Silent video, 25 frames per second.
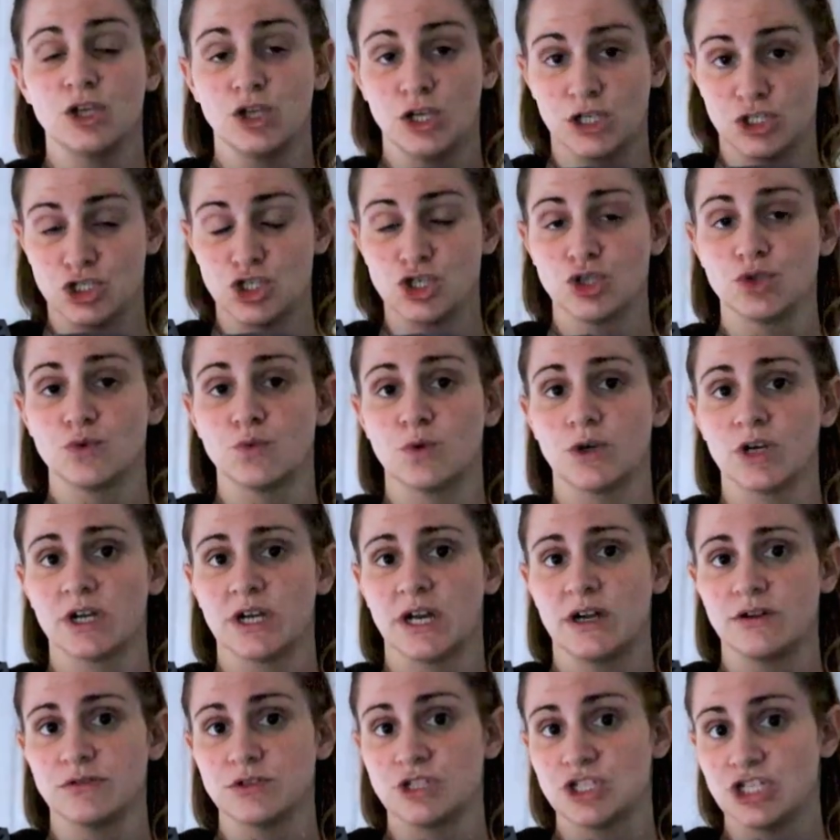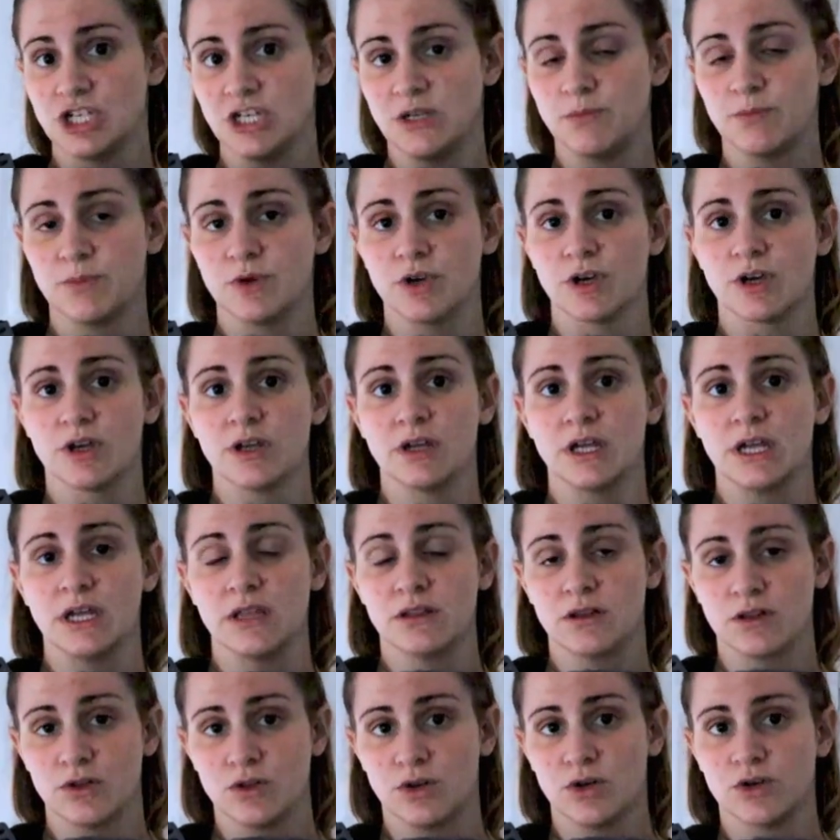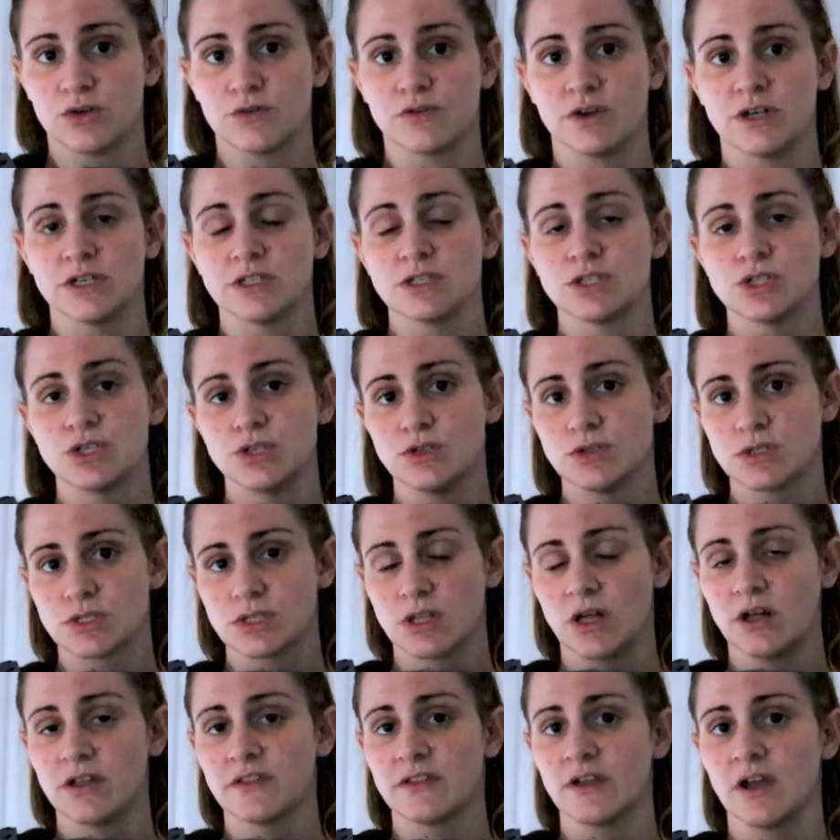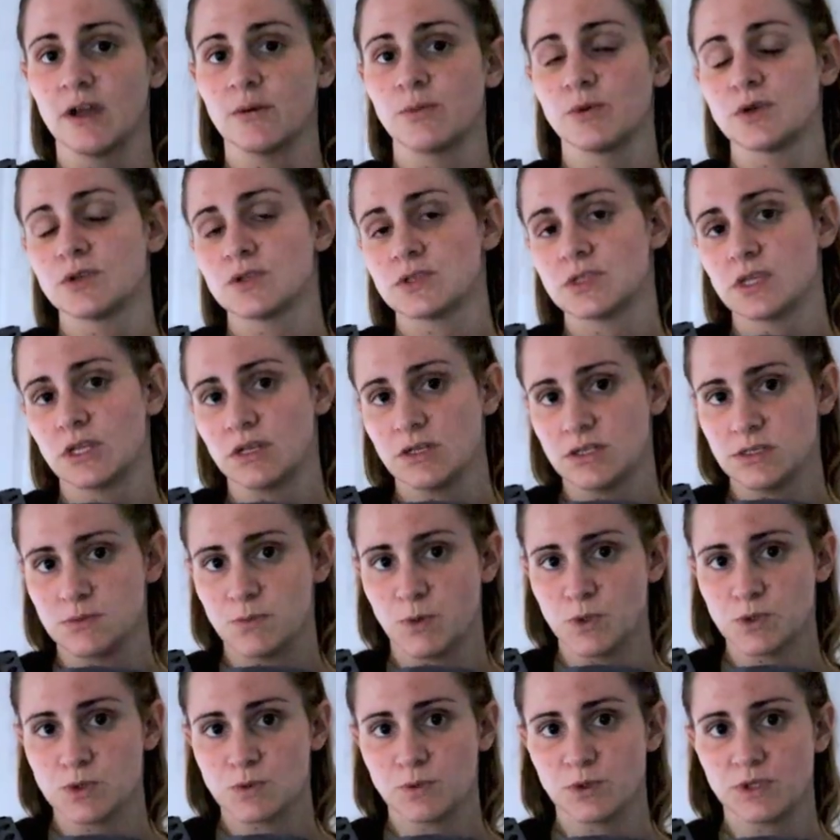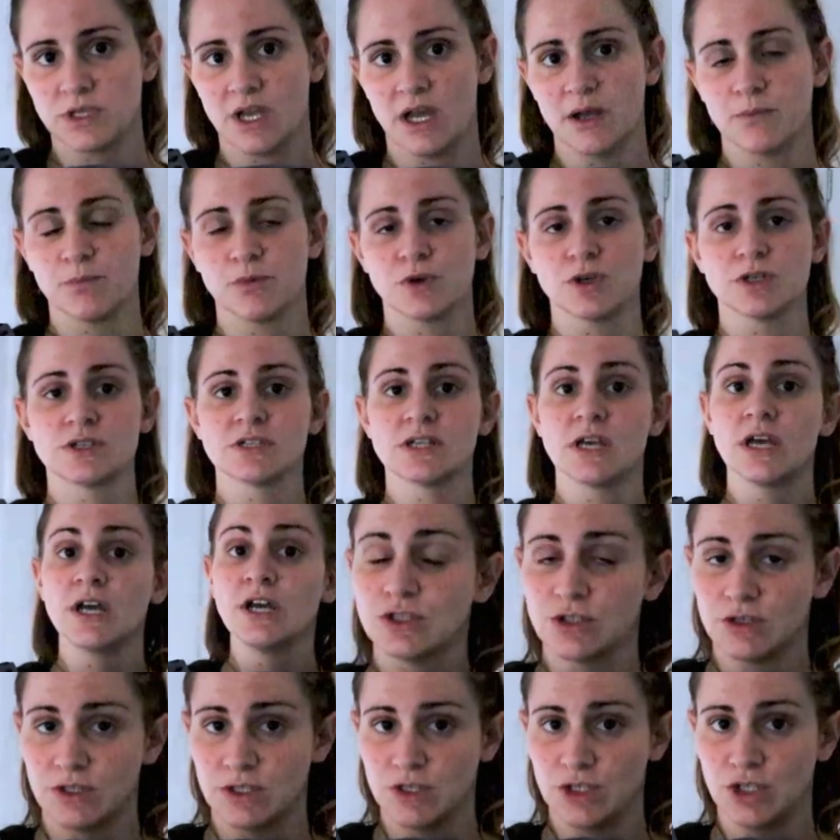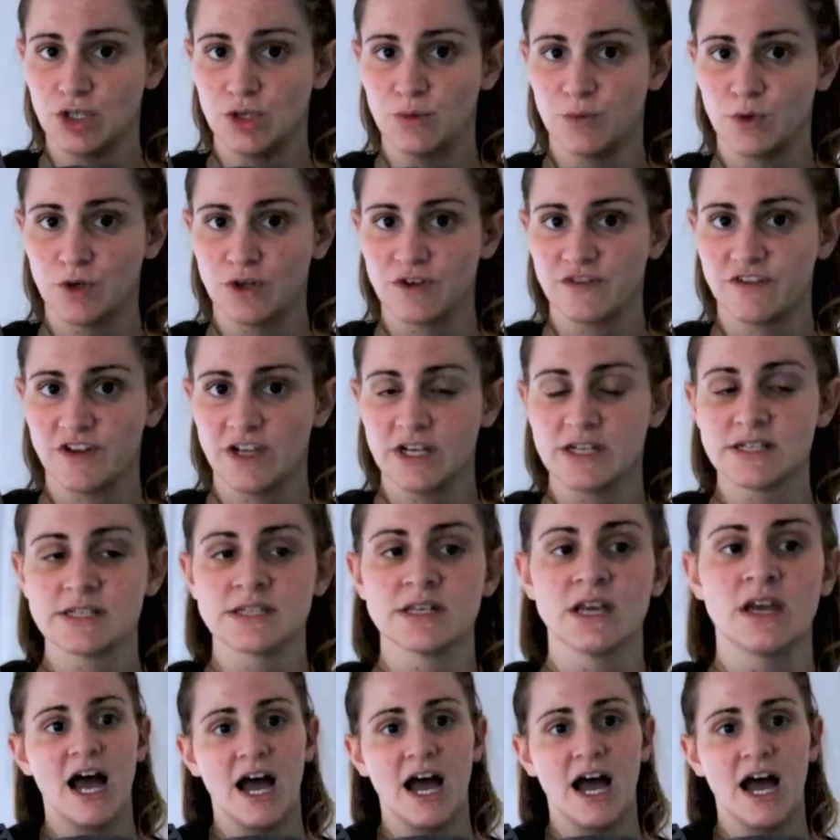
it should work out cheaper in the long run to use cloth diapers than disposable diapers during the newborn phase.